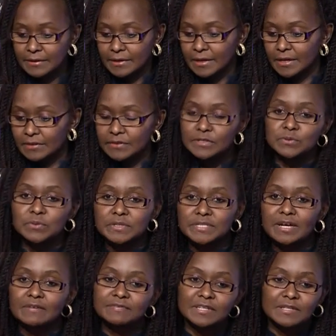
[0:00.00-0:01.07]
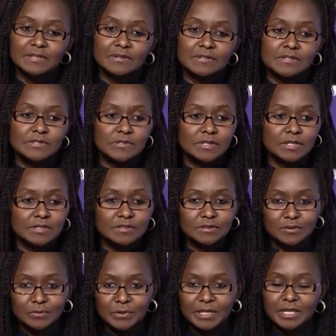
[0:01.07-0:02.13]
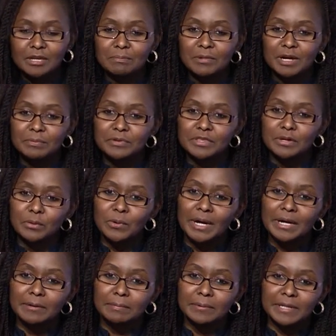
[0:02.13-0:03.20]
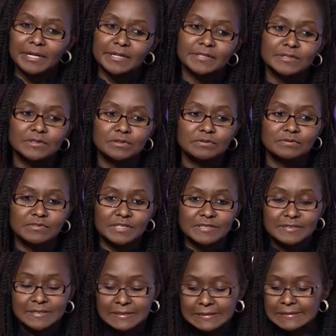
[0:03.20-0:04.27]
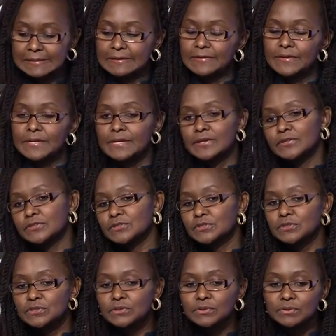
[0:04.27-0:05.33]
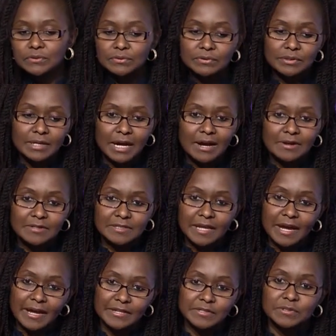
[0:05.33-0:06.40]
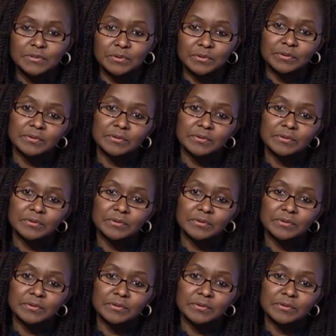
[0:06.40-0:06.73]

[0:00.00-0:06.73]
And this was after the retreat, so we came up with a work plan to visit to Girls High School.